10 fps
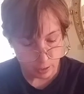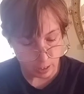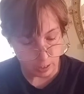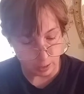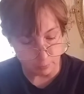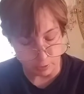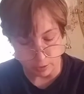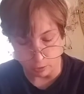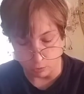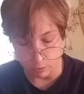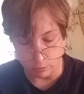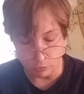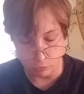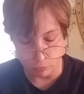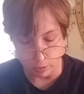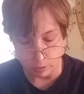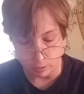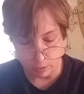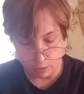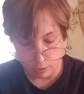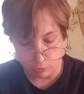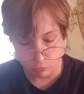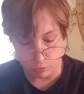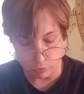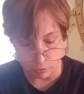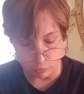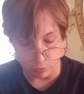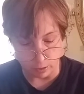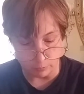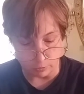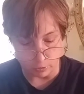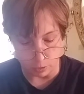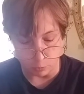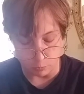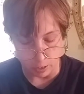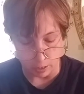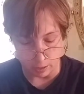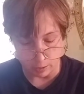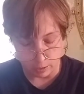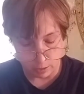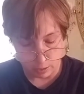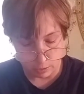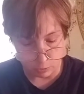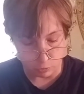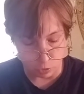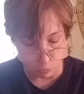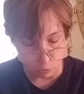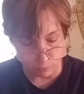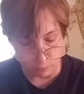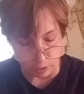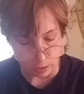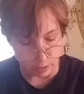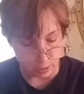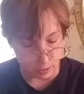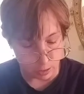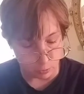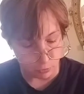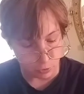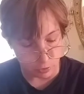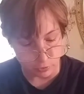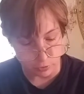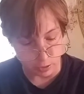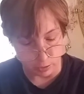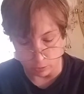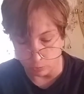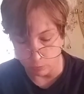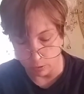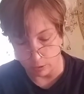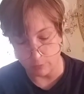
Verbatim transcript: I like particularly the screen, screech of the trams as they go by. There's no more variety in our thoughts than there is